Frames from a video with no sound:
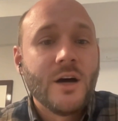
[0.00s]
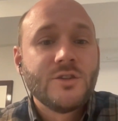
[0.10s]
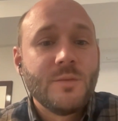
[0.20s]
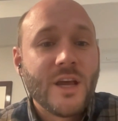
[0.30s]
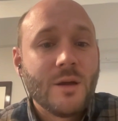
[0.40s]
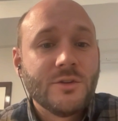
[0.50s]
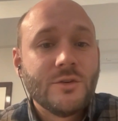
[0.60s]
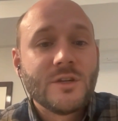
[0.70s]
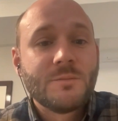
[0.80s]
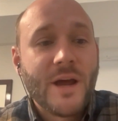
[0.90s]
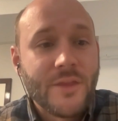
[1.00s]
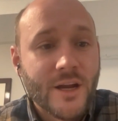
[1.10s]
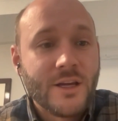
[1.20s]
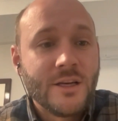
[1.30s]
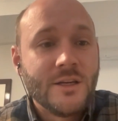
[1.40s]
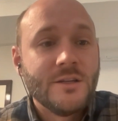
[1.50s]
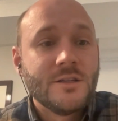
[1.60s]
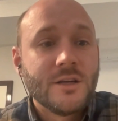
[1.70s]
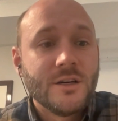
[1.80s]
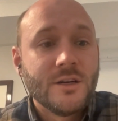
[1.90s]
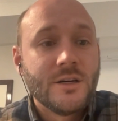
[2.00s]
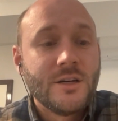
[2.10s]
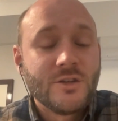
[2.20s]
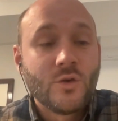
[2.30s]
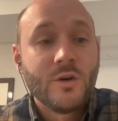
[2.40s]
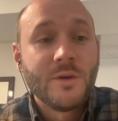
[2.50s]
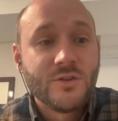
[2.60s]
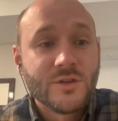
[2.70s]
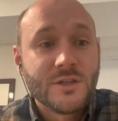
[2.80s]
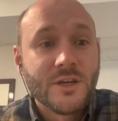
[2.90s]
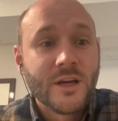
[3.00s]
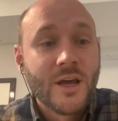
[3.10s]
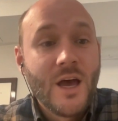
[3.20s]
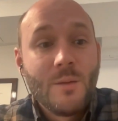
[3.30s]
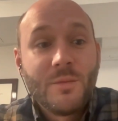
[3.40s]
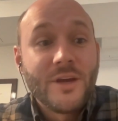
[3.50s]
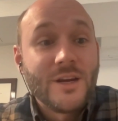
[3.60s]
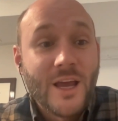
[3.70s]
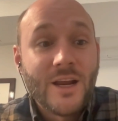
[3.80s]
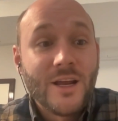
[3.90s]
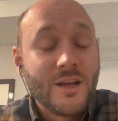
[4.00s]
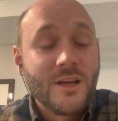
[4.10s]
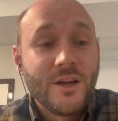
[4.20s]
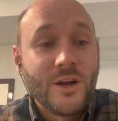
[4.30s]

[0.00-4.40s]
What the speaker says: So being able to expand that is going to be interesting. But then getting,